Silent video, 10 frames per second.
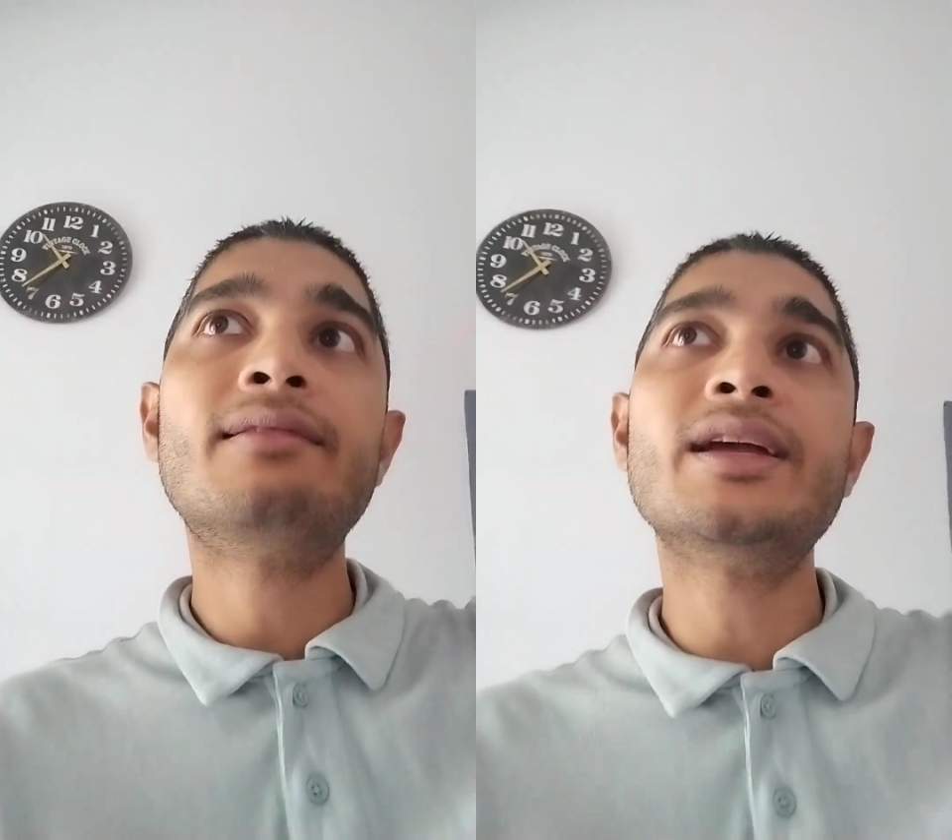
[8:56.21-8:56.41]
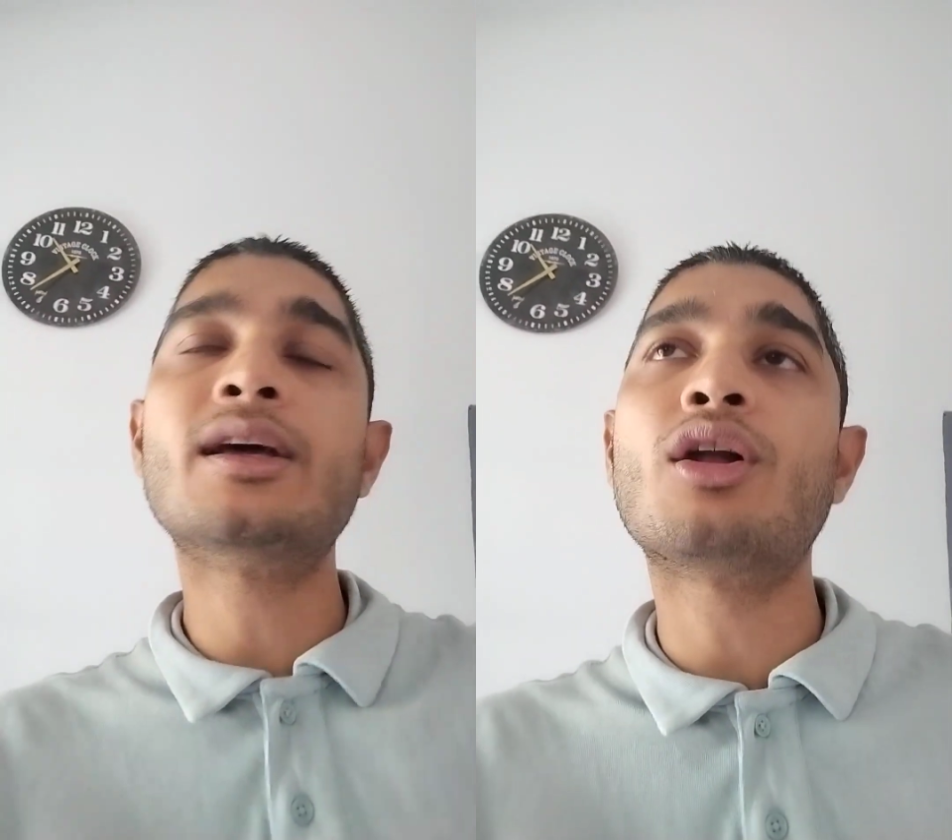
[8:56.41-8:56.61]

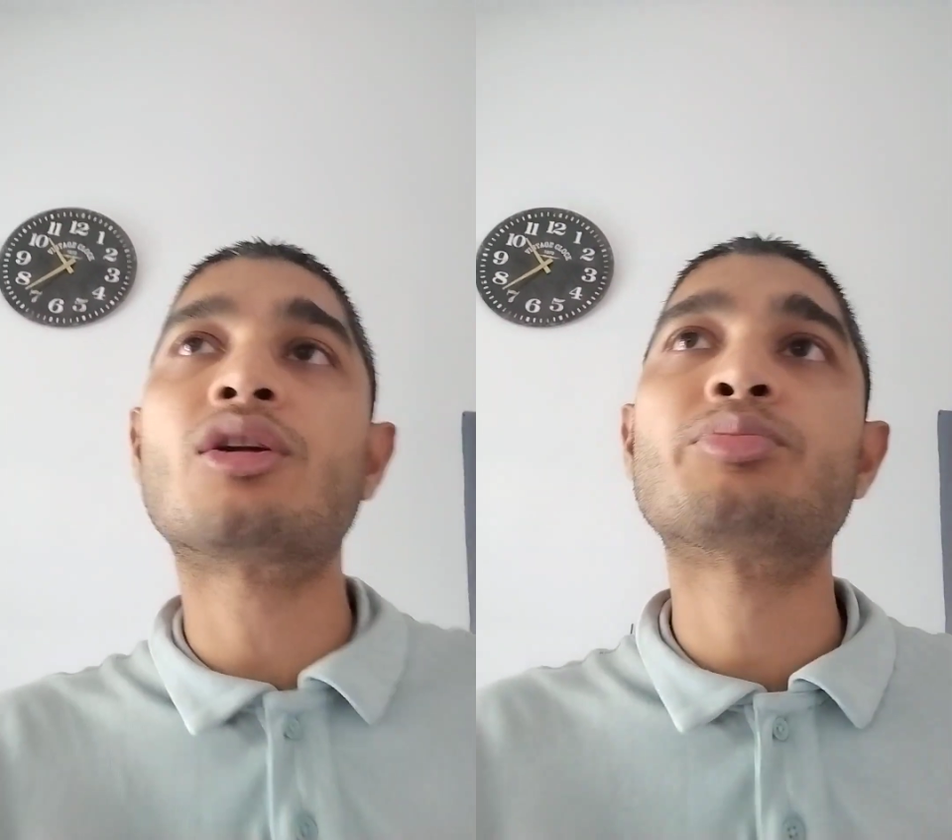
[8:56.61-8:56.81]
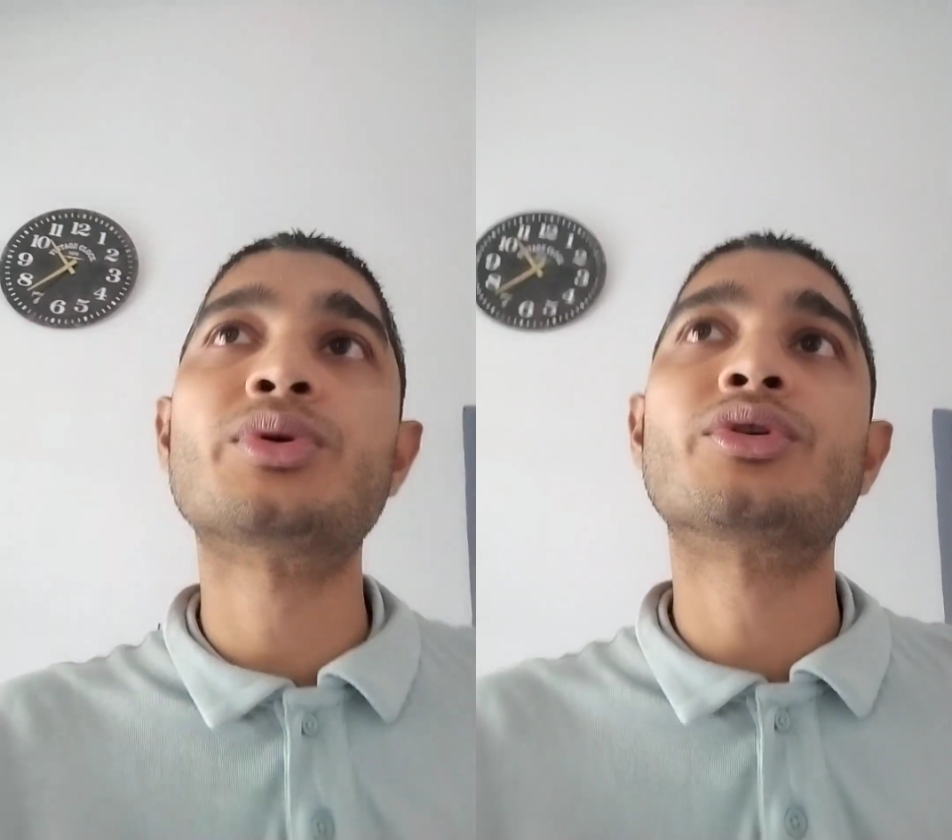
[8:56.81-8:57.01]
read a
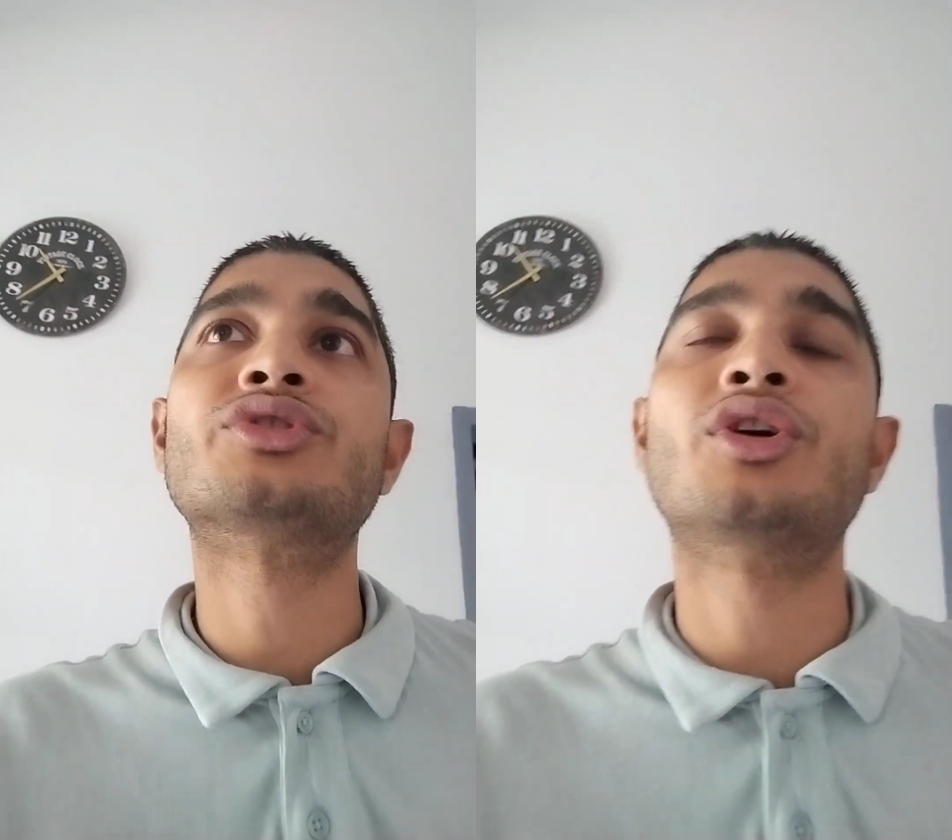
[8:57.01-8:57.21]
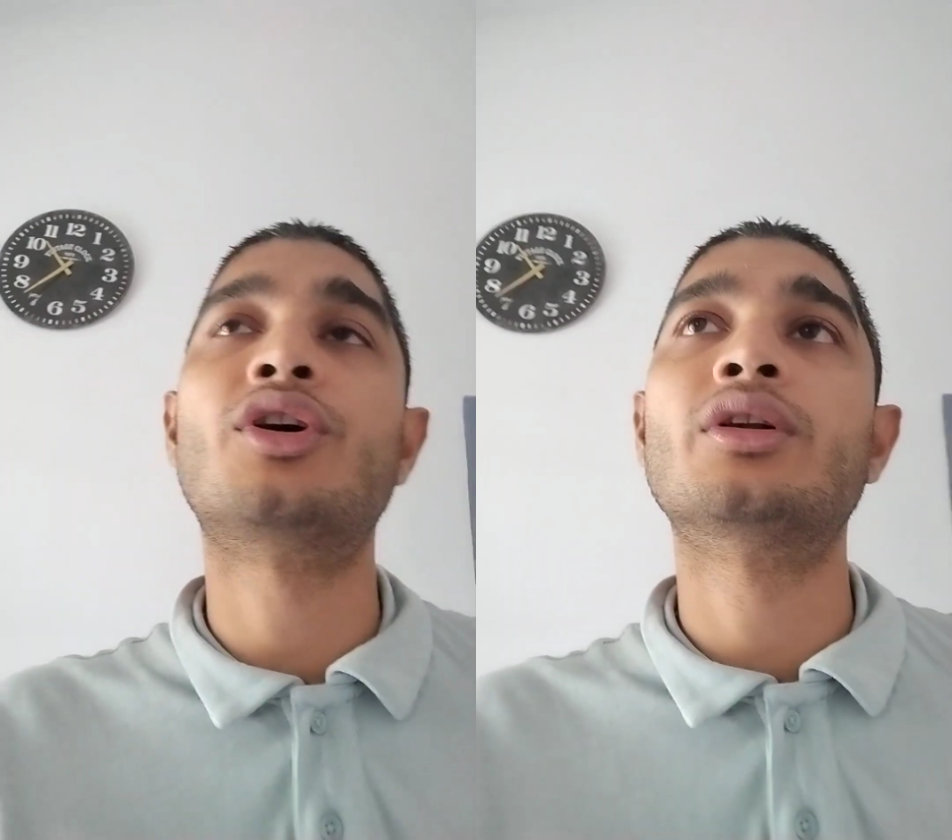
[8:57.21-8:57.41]
lot of
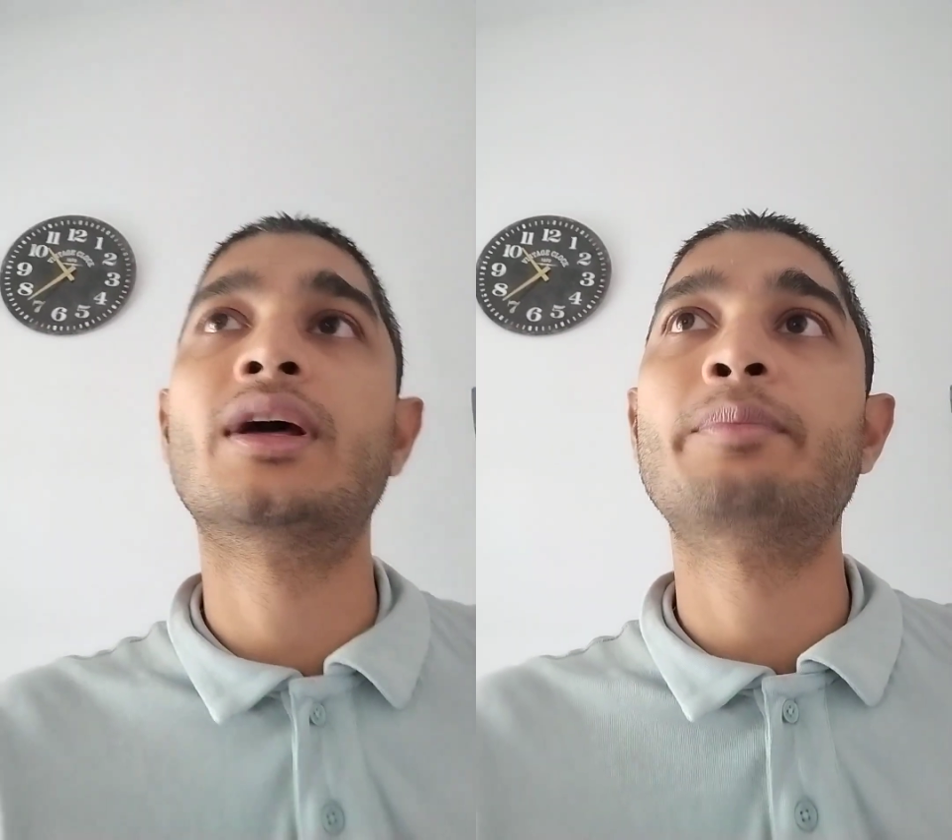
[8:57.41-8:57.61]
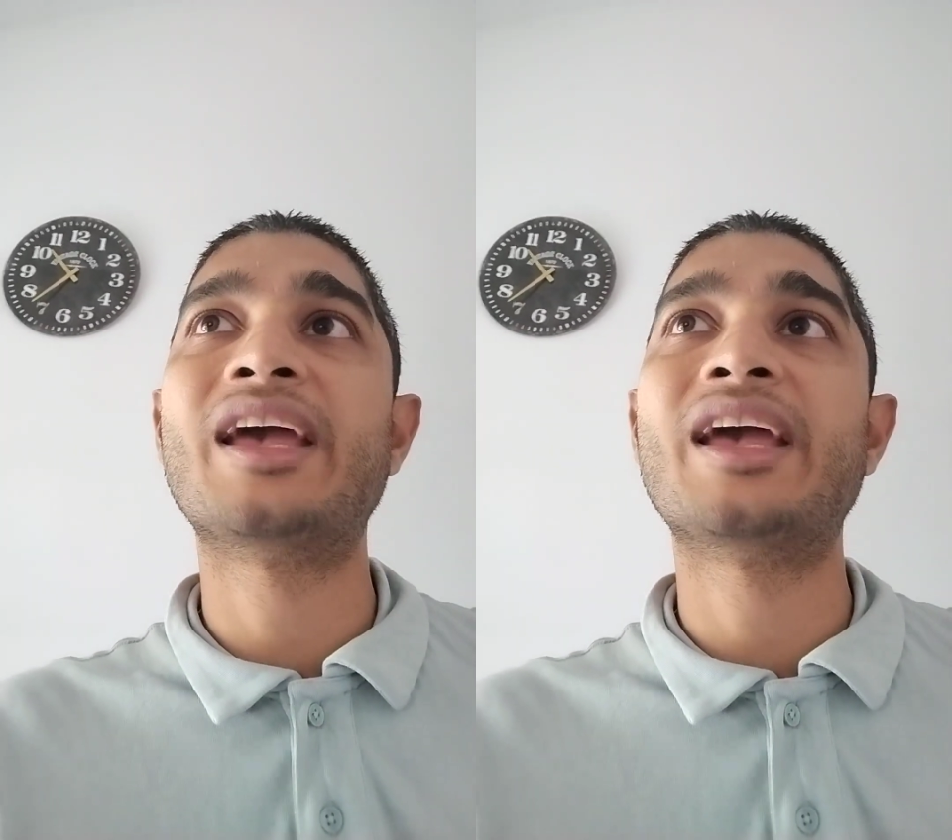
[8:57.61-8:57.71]
books on